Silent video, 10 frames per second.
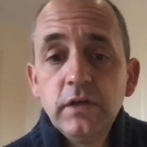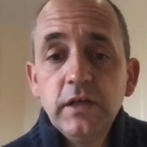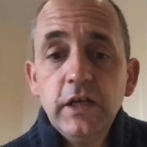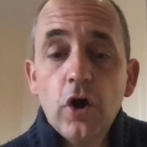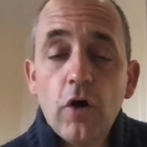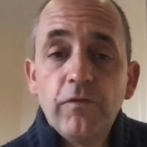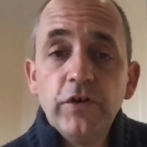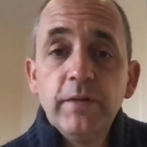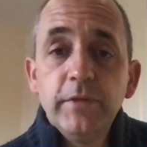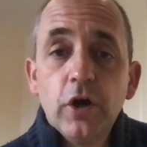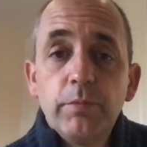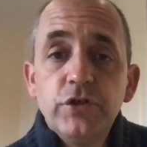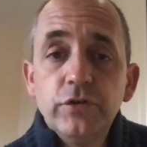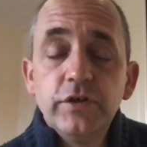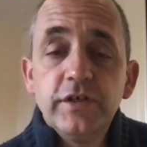He offered him the
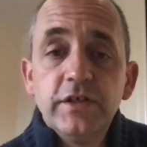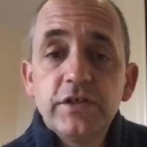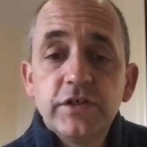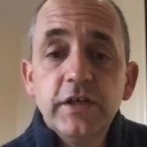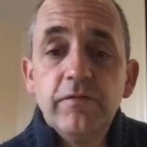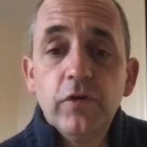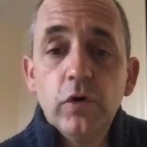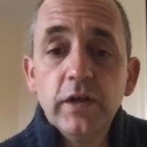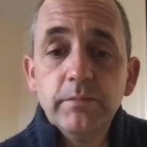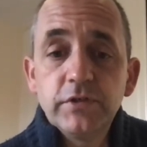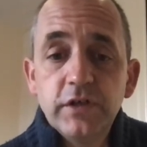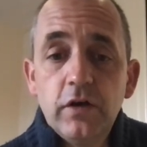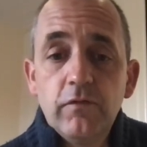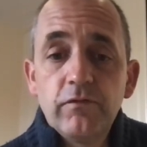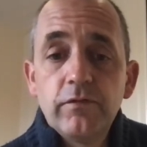opportunity to see for
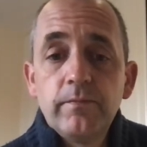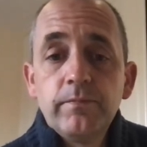himself.